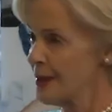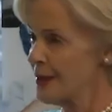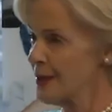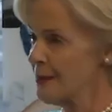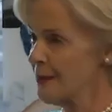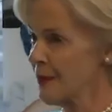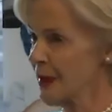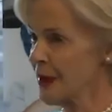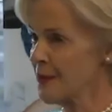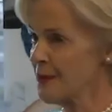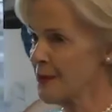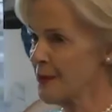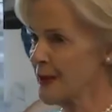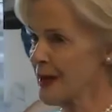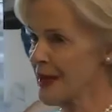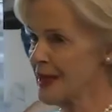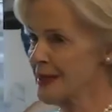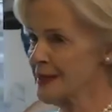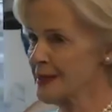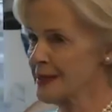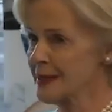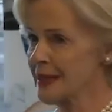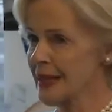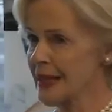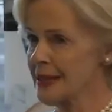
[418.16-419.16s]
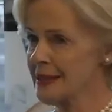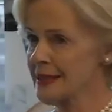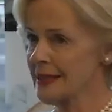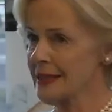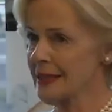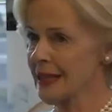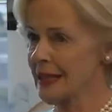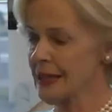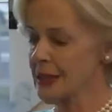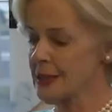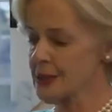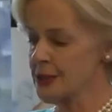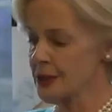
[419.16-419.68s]
My friends, as a
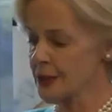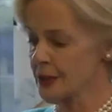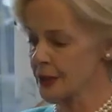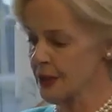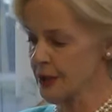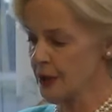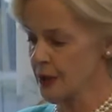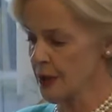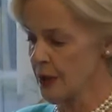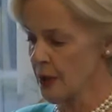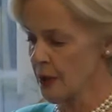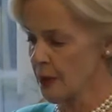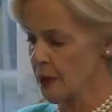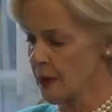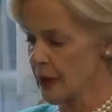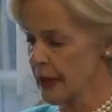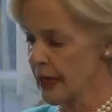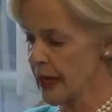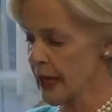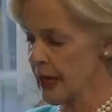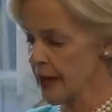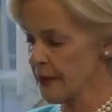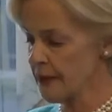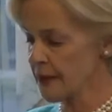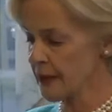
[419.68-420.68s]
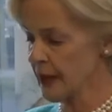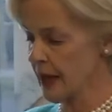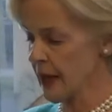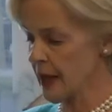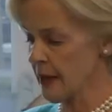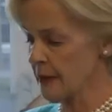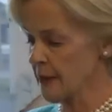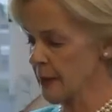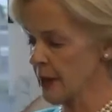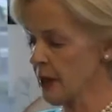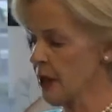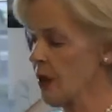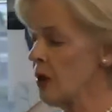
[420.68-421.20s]
nation, we have
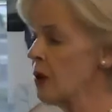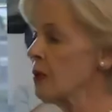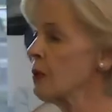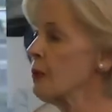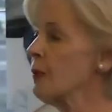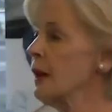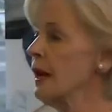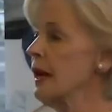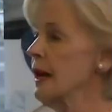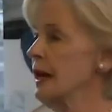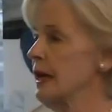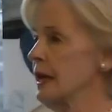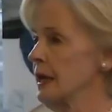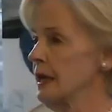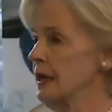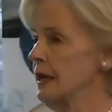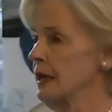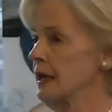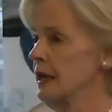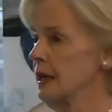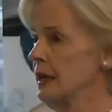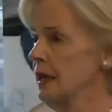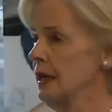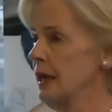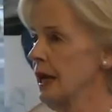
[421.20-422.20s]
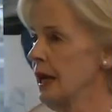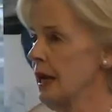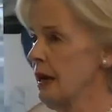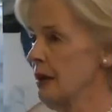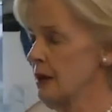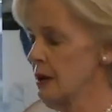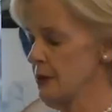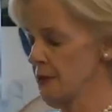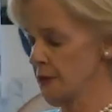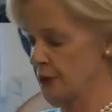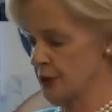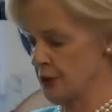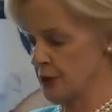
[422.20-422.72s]
come a long way in our
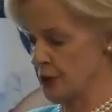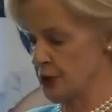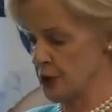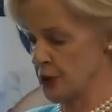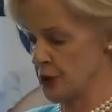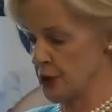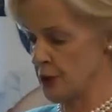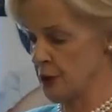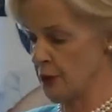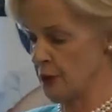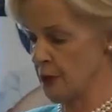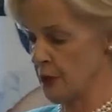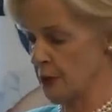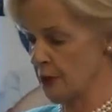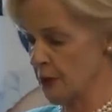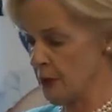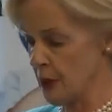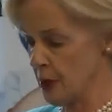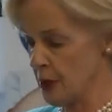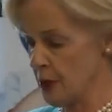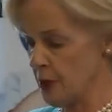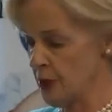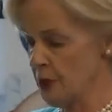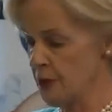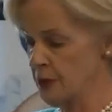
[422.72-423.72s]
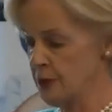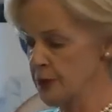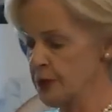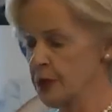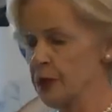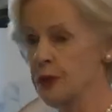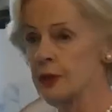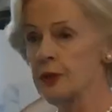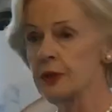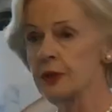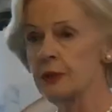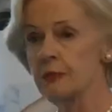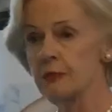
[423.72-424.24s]
efforts to
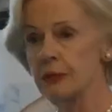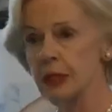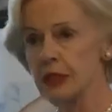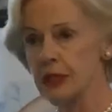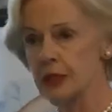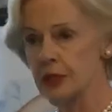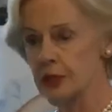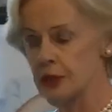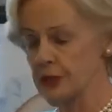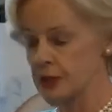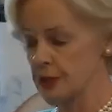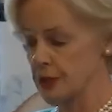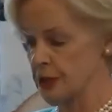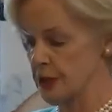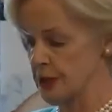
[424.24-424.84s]
diminish the